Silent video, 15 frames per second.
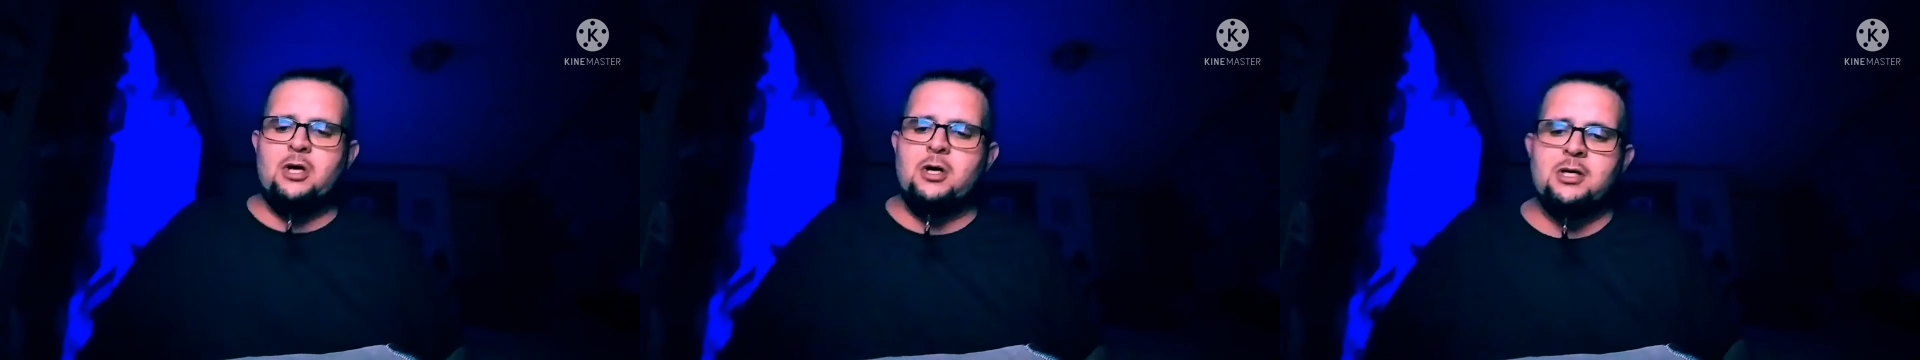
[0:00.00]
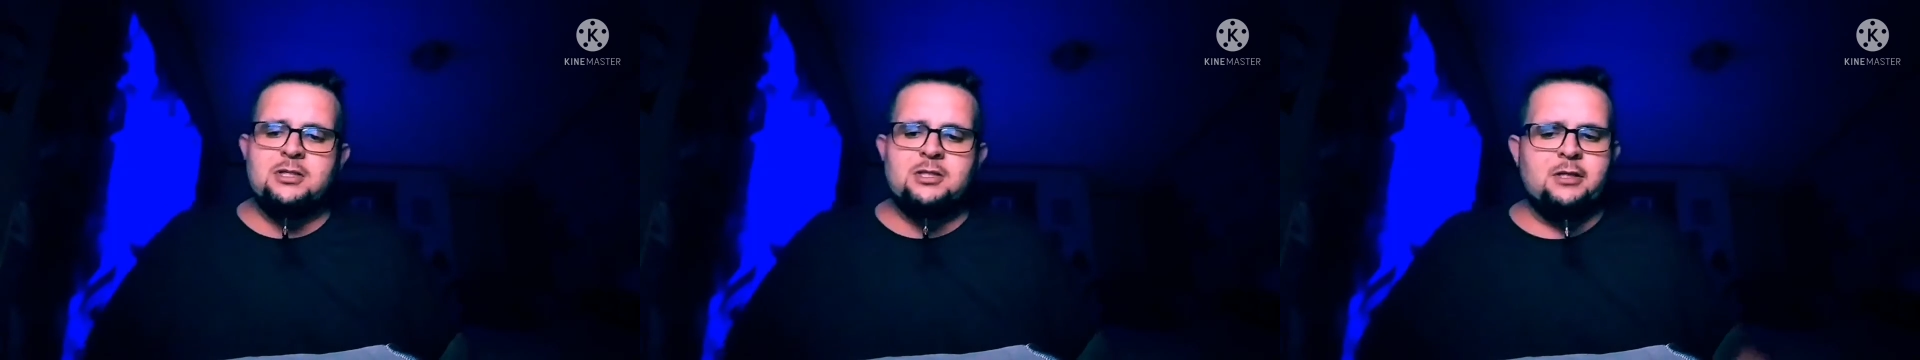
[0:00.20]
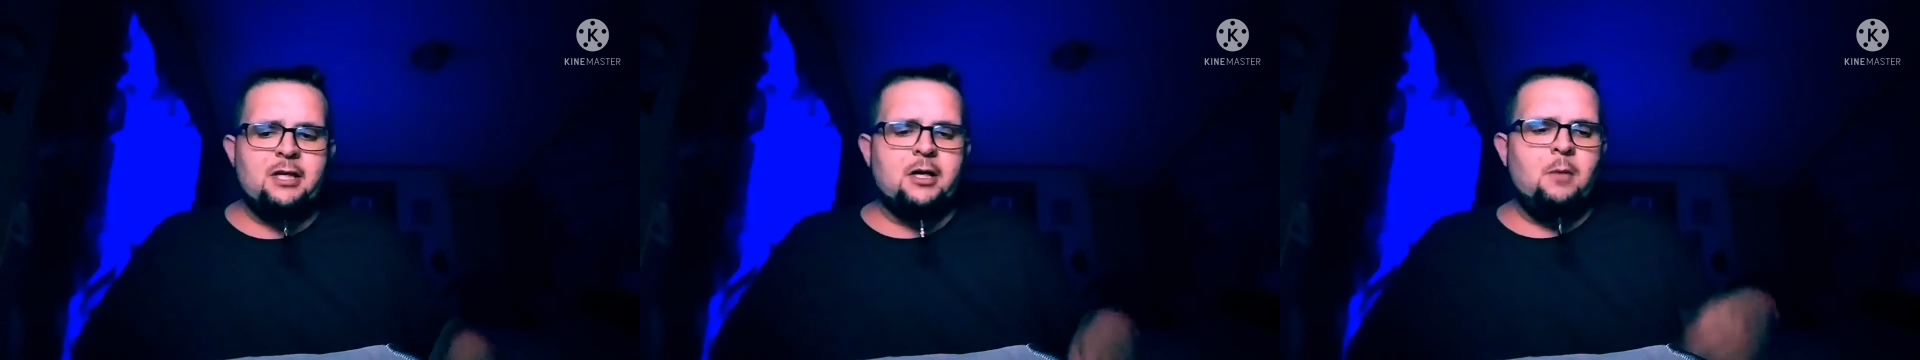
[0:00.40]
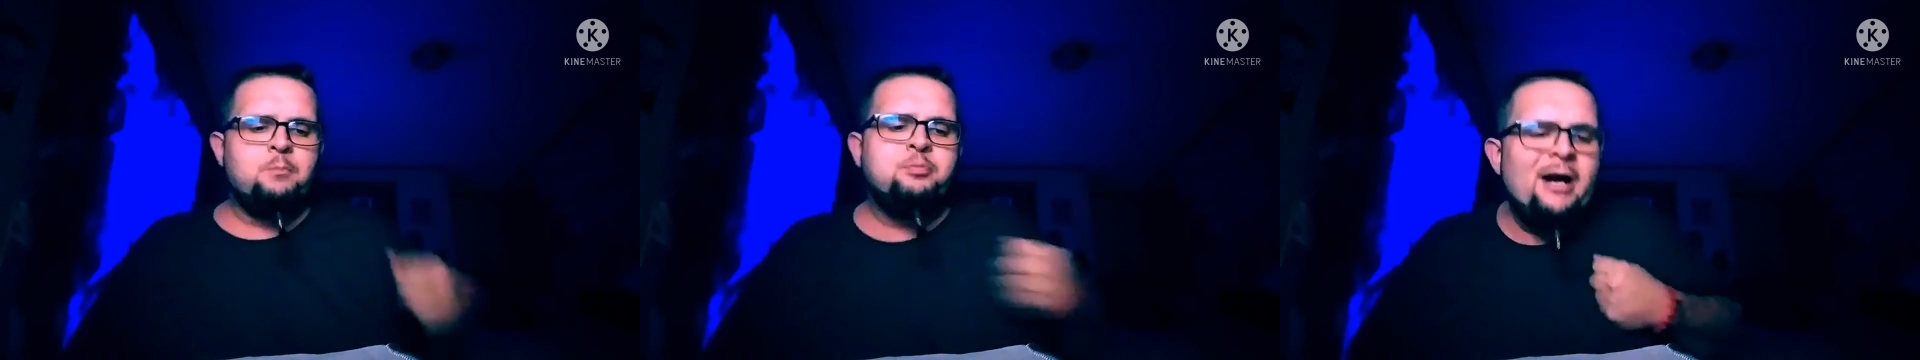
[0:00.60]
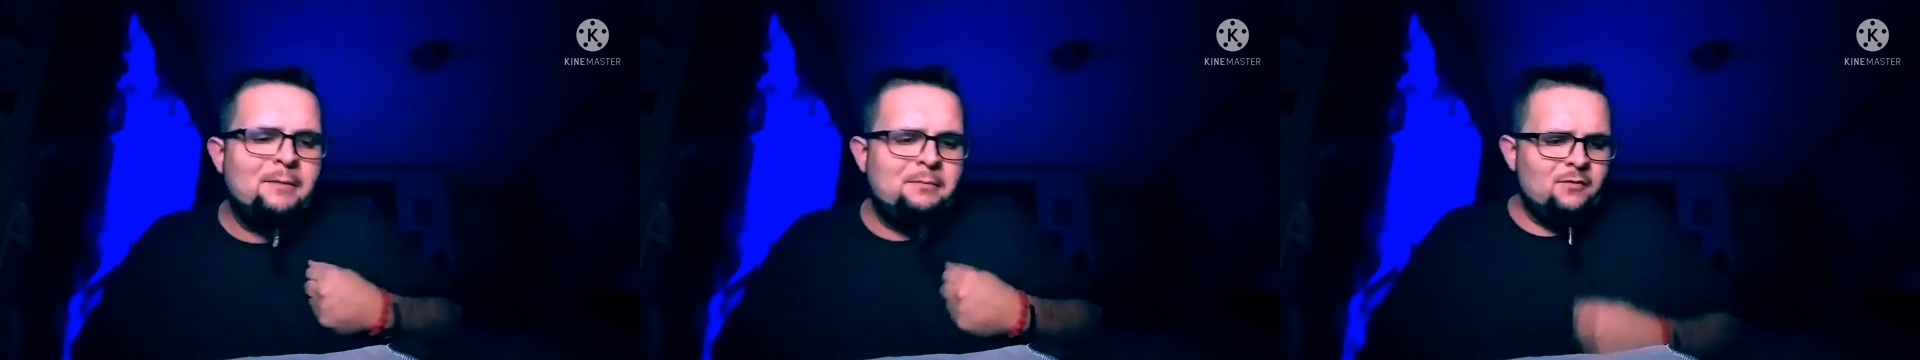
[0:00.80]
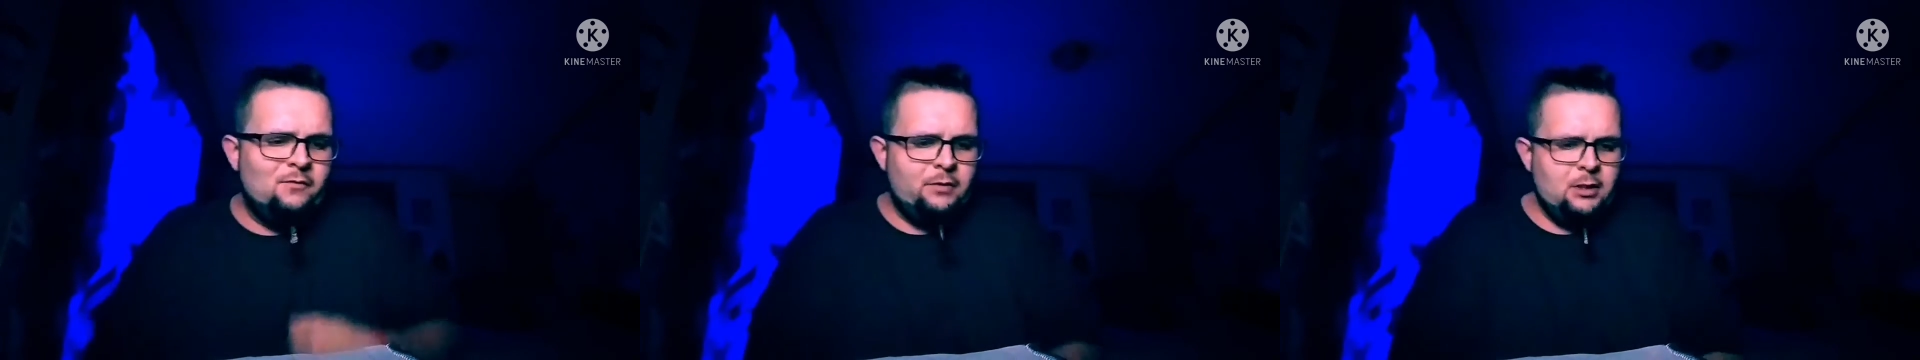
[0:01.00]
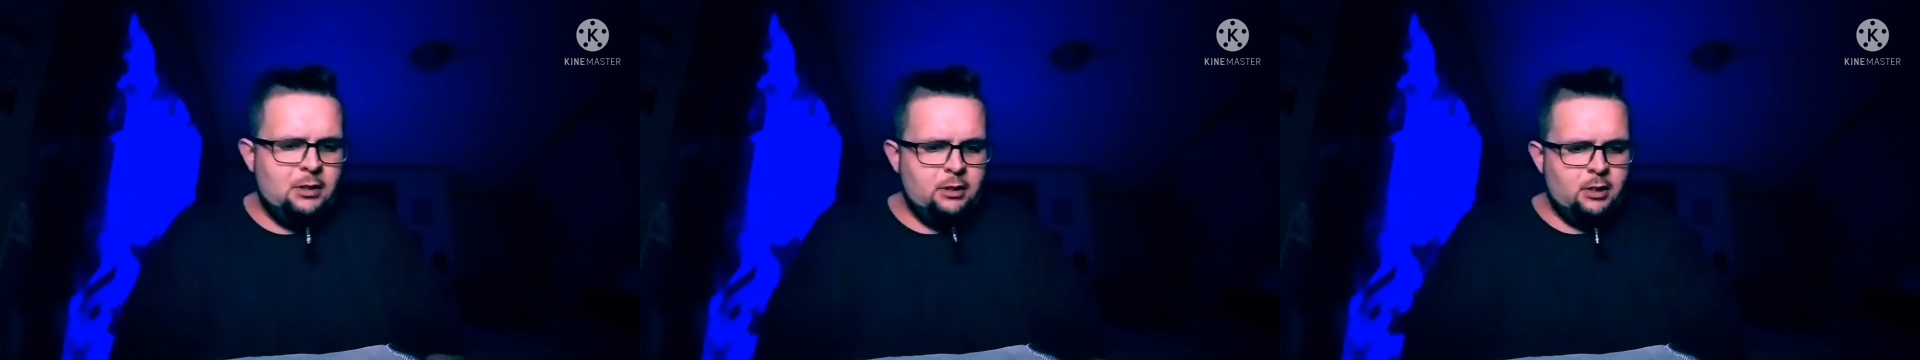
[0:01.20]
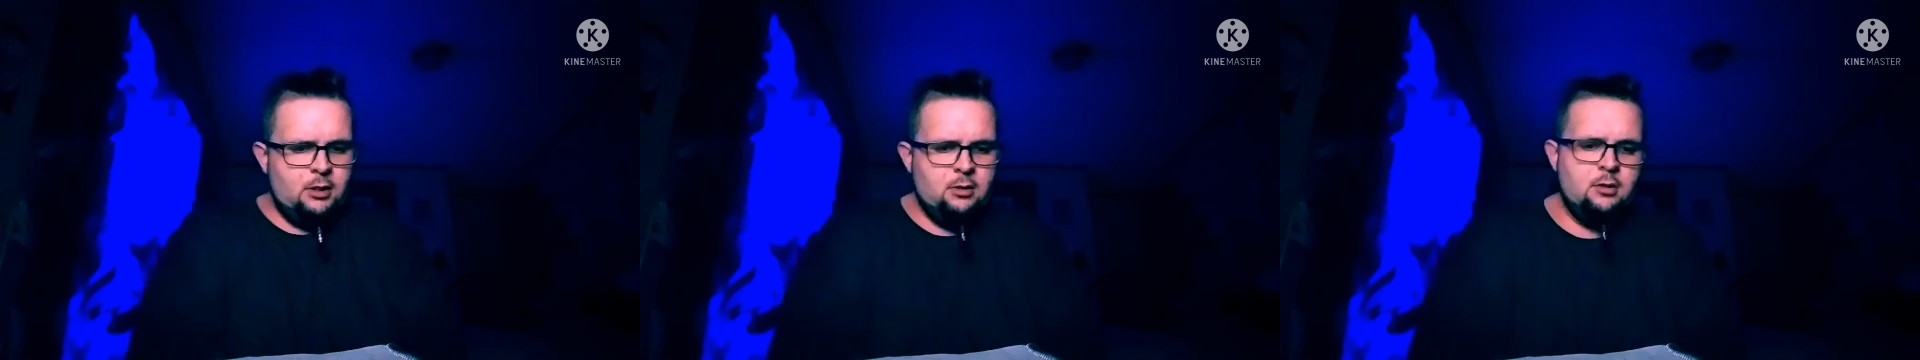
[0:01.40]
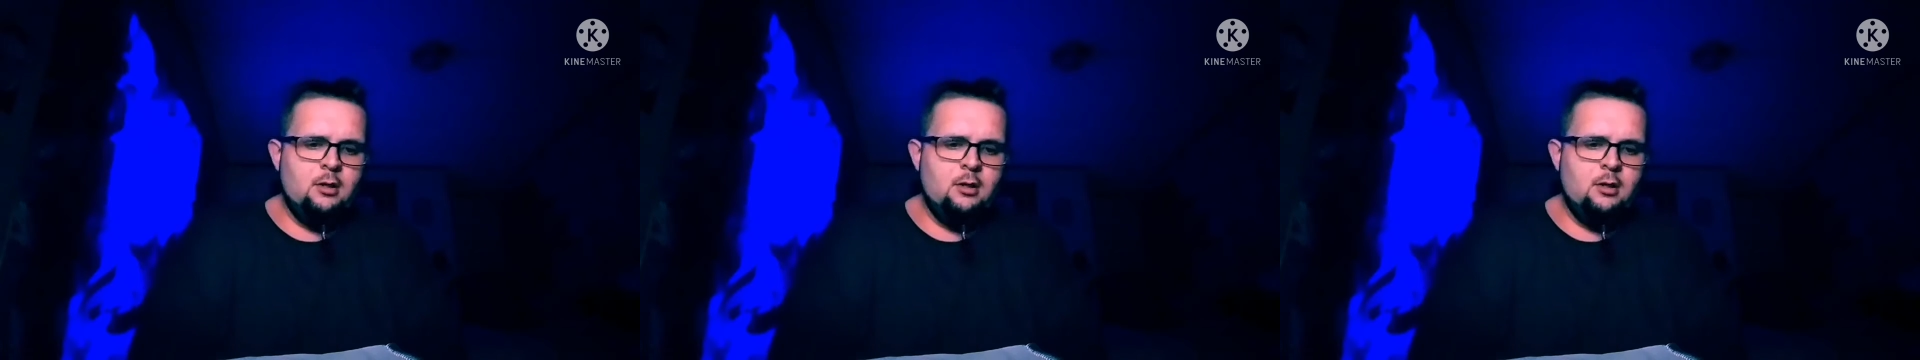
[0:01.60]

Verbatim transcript: cause nothing could break me, really.